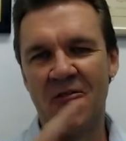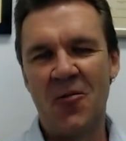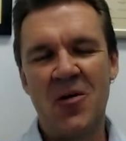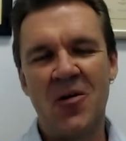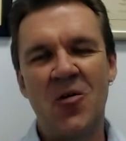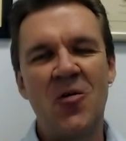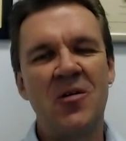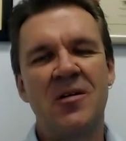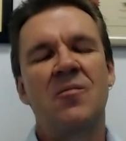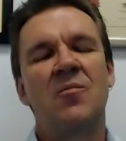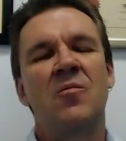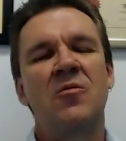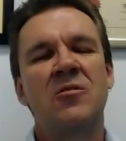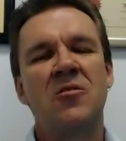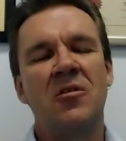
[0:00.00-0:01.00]
from it, or
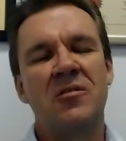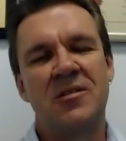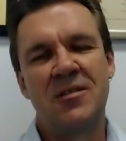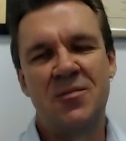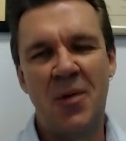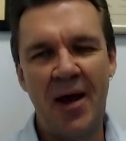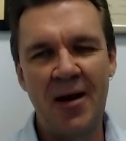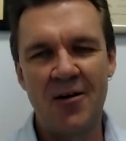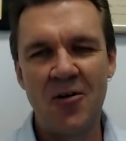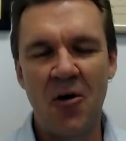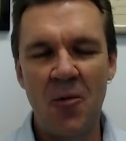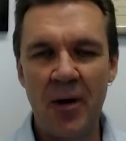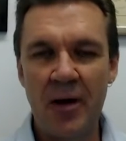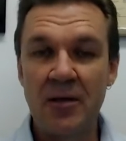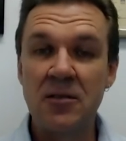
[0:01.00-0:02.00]
well, not just
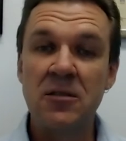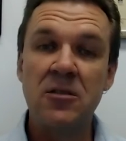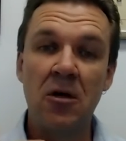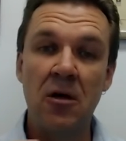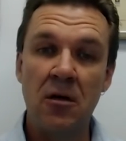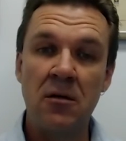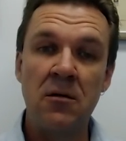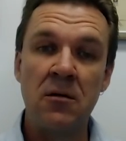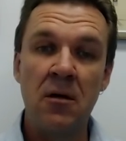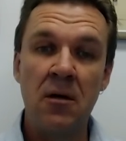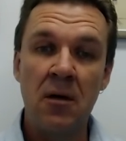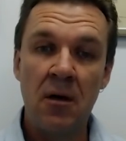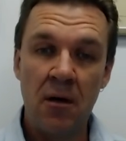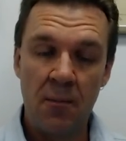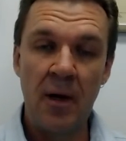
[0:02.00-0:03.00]
Panadol, but certain
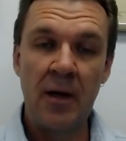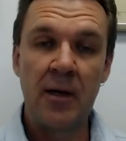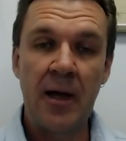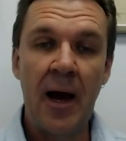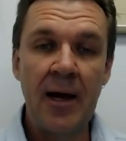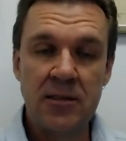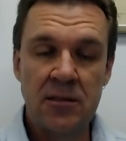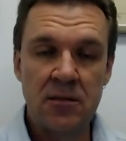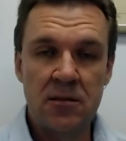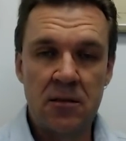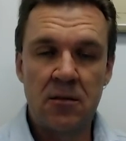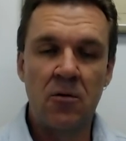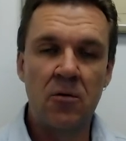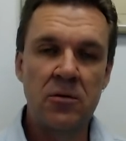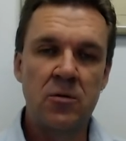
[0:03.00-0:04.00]
medications
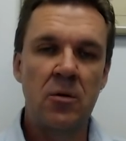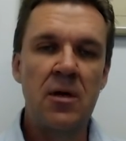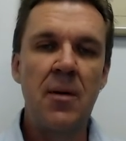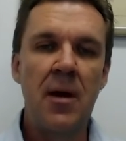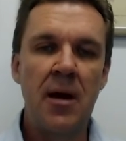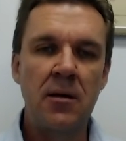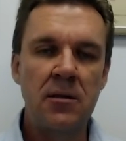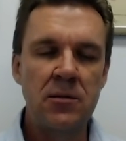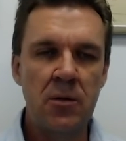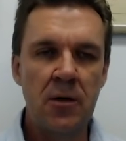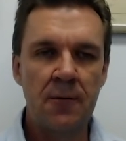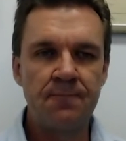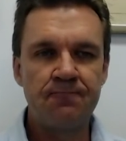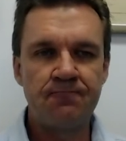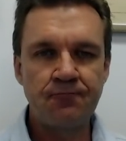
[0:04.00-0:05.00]
can cause rebound as
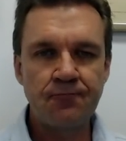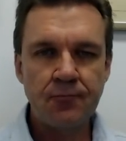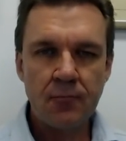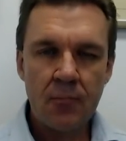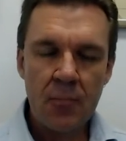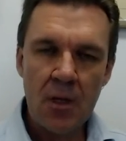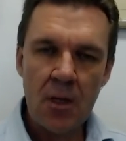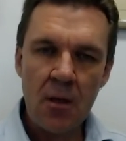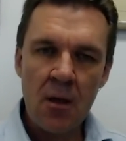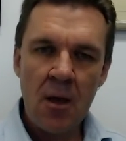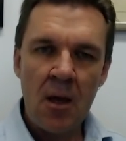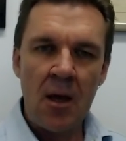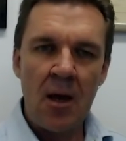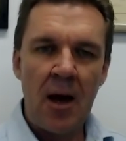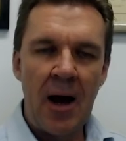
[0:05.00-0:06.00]
well.
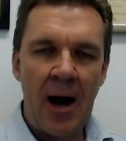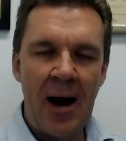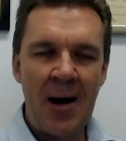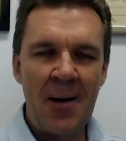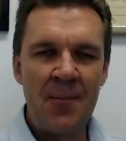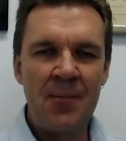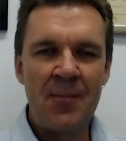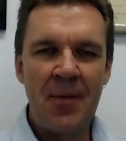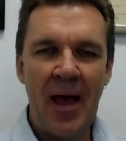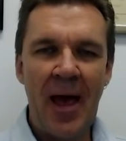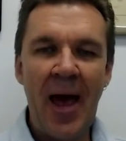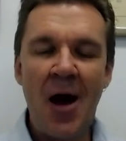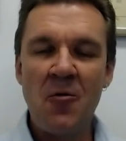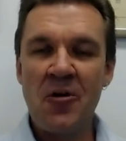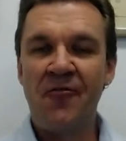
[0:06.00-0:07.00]

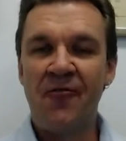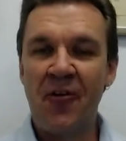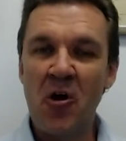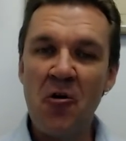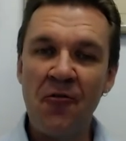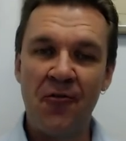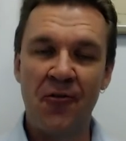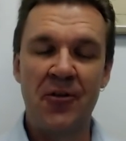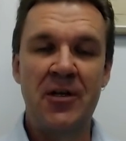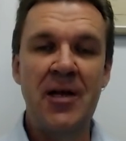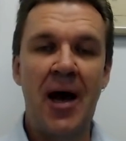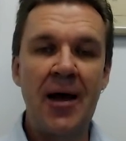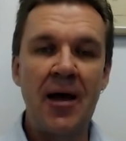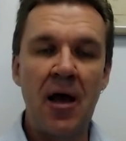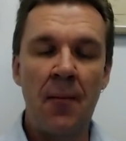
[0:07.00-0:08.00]
How we feel for the
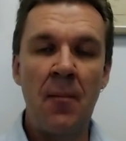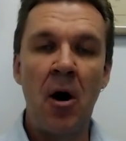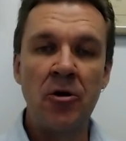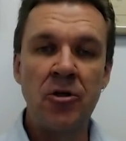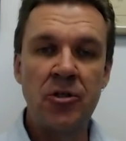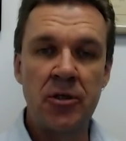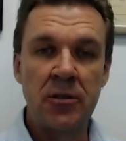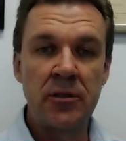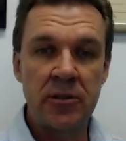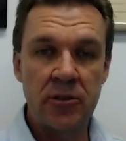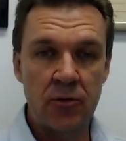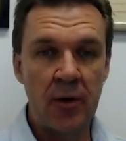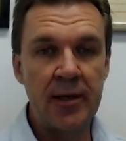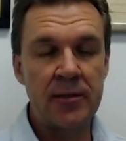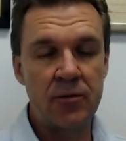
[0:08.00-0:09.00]
day, emotions,
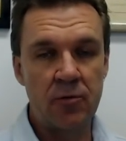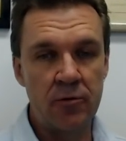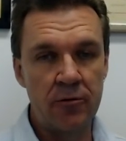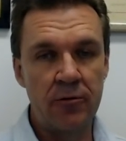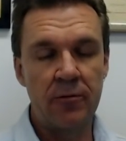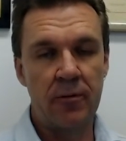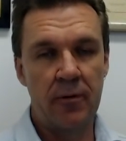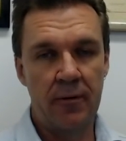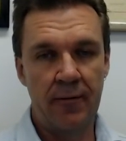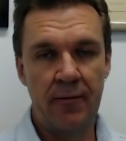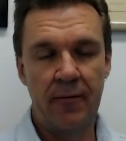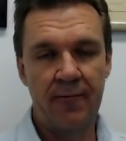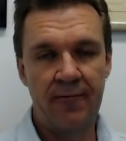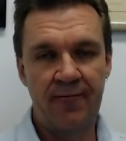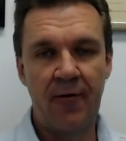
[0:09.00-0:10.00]
stress will
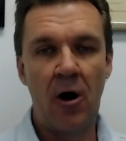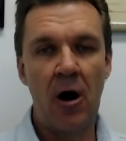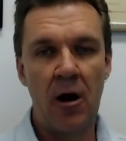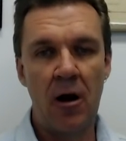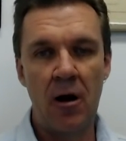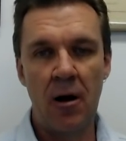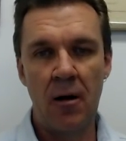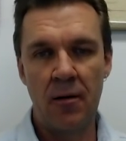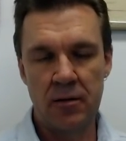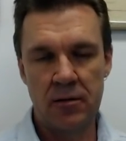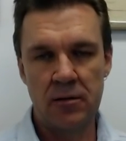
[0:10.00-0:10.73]
fire